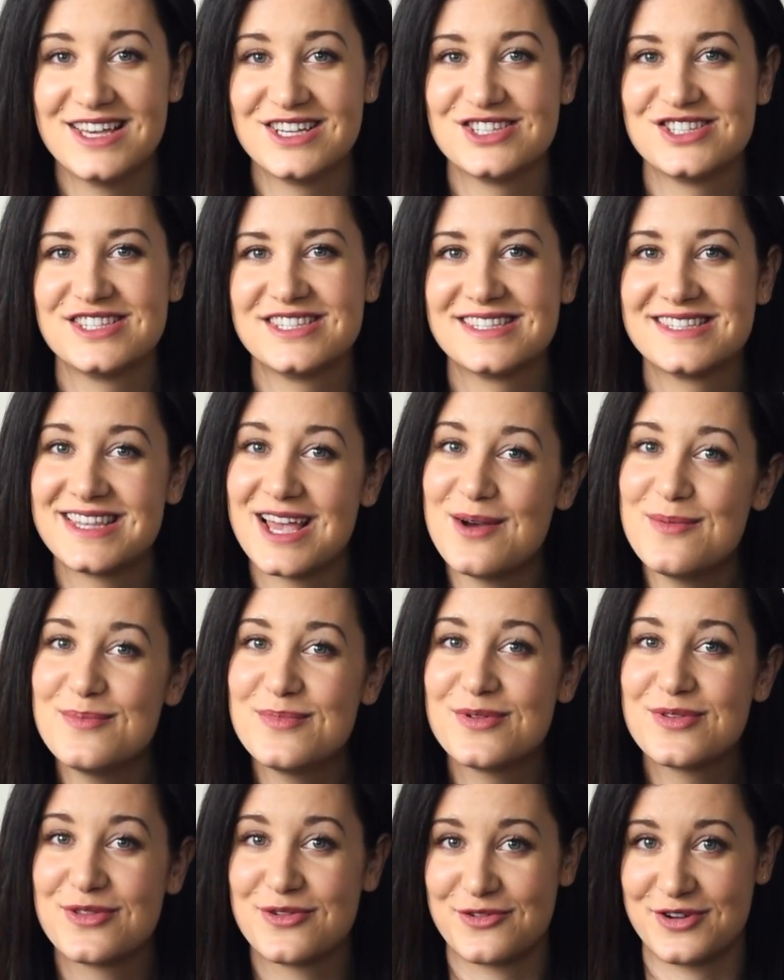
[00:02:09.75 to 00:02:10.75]
Step
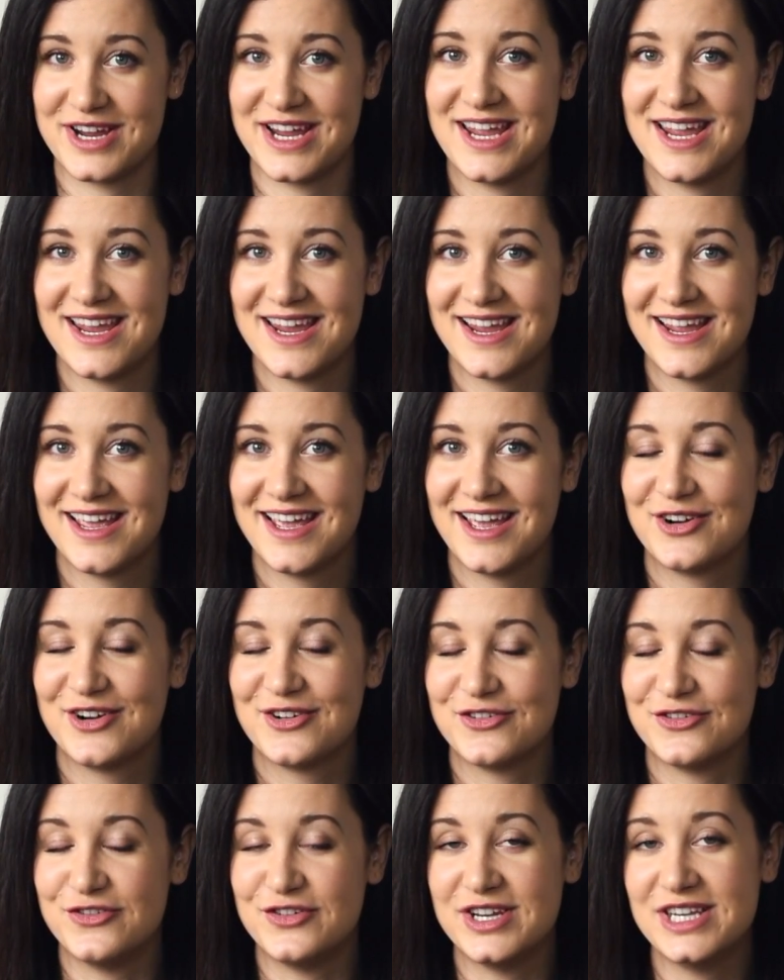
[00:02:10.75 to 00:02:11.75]
3,
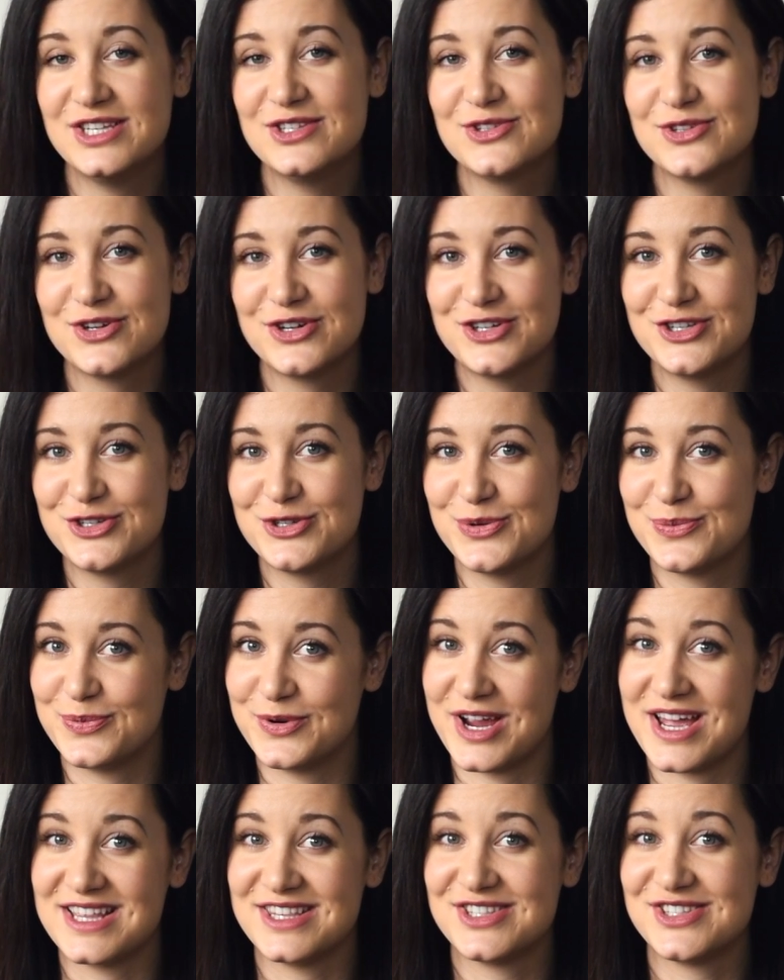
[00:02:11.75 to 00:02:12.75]
research the
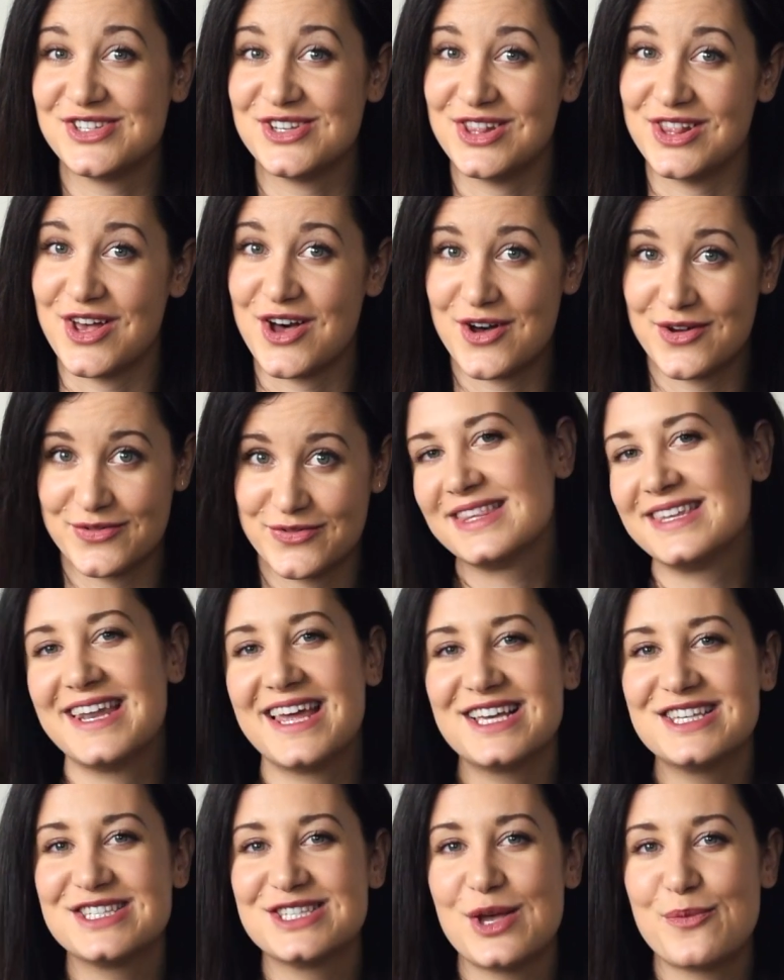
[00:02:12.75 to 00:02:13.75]
brands you love. The
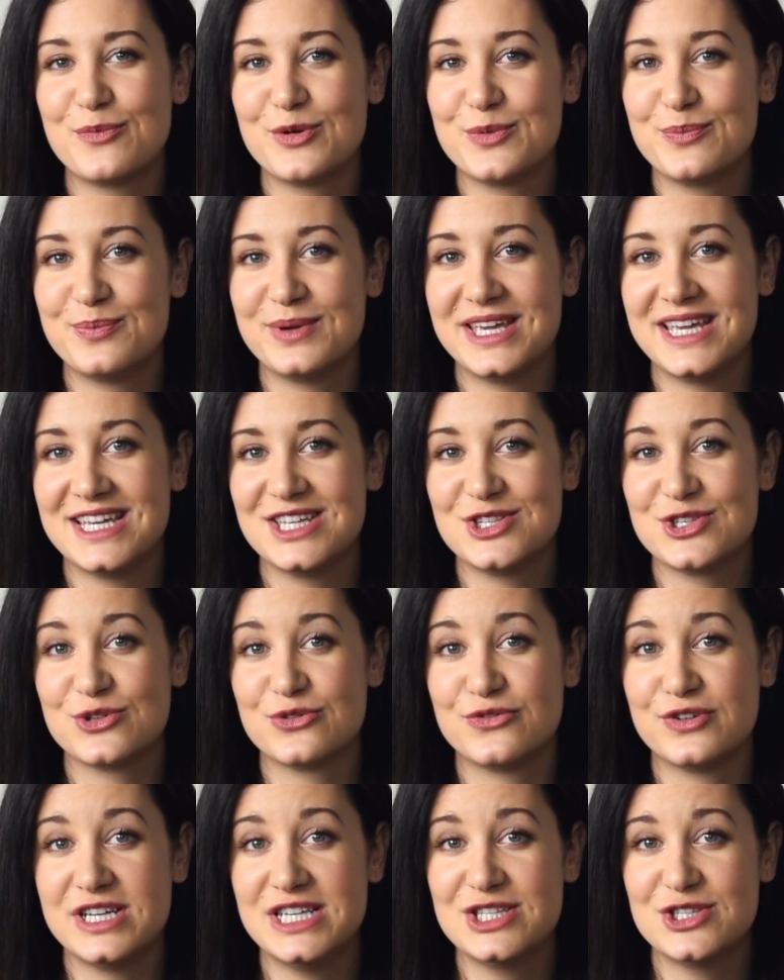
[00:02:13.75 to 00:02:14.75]
next step would be to
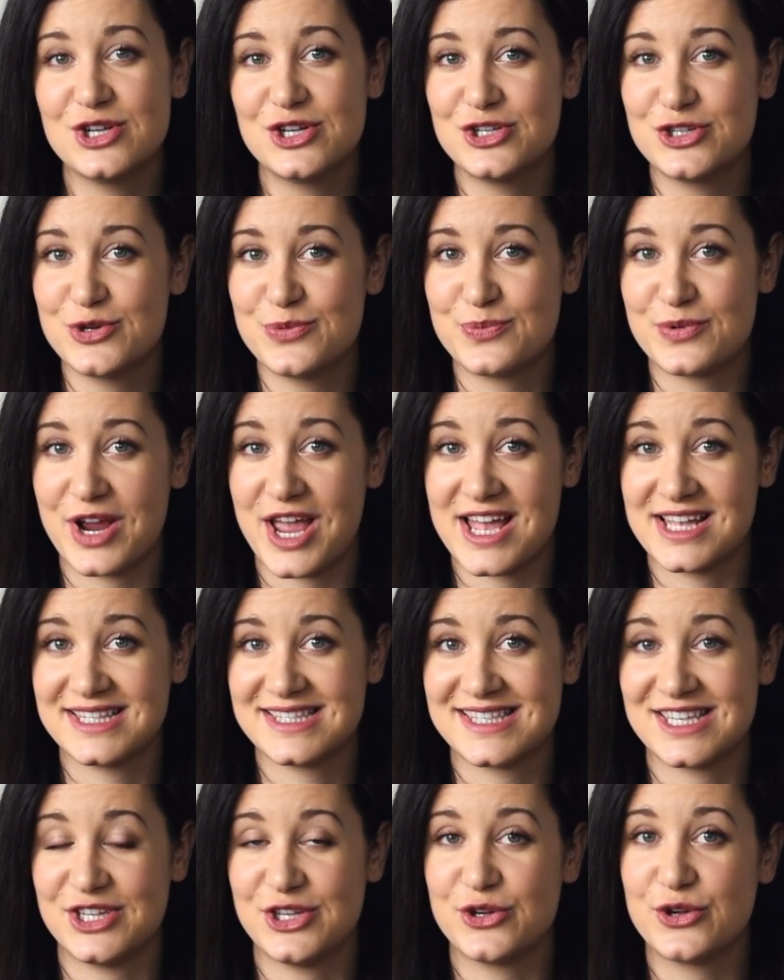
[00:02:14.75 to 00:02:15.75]
research the brands
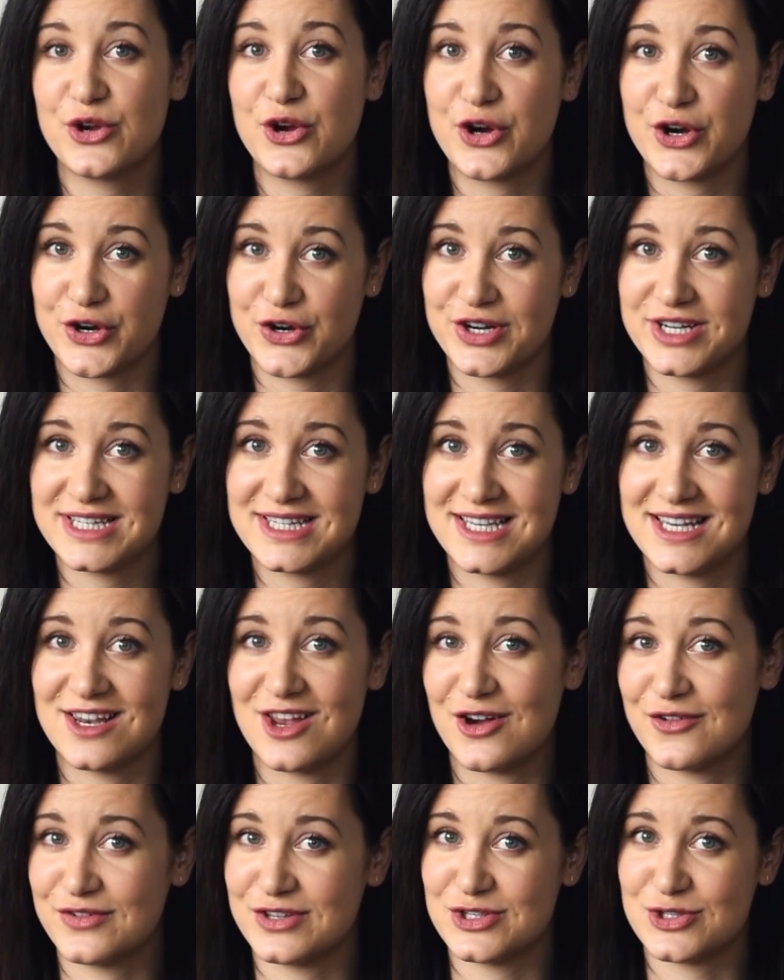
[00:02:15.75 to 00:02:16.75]
that you currently
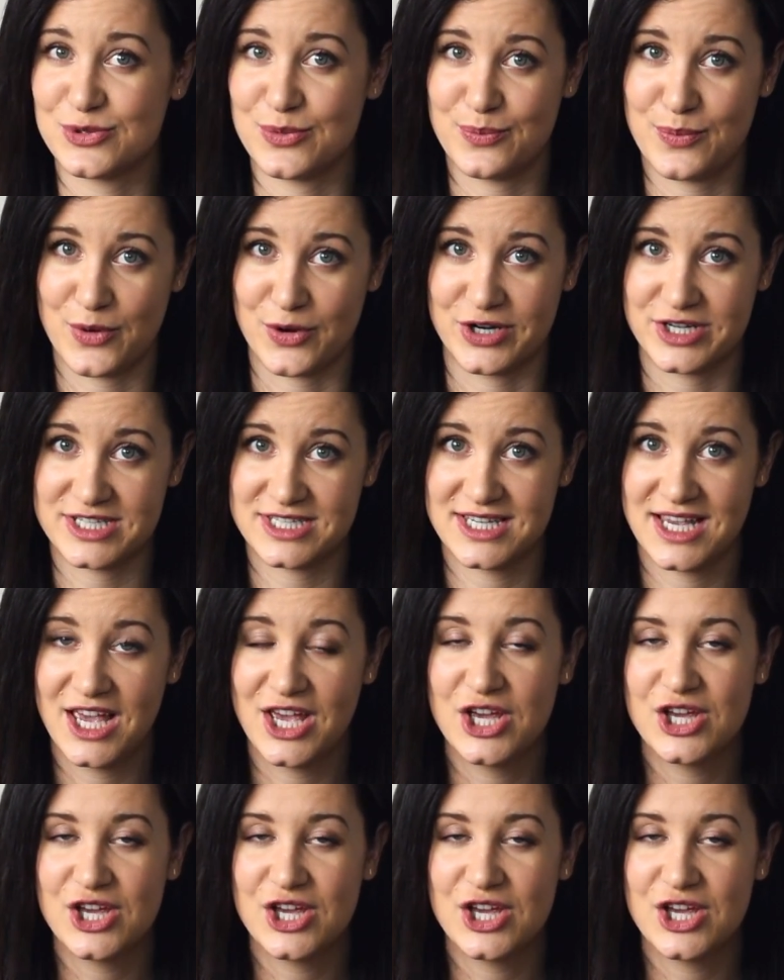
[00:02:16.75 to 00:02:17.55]
love and support.